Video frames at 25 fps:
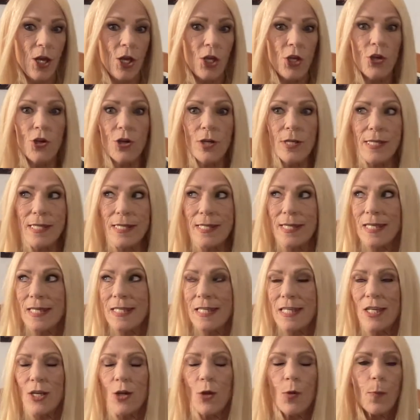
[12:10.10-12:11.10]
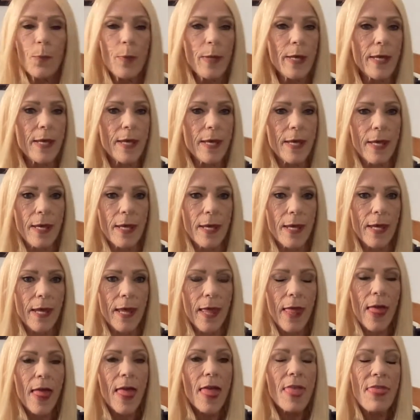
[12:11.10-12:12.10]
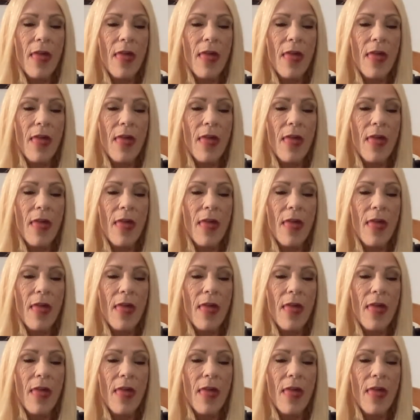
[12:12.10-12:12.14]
You're a sentinel being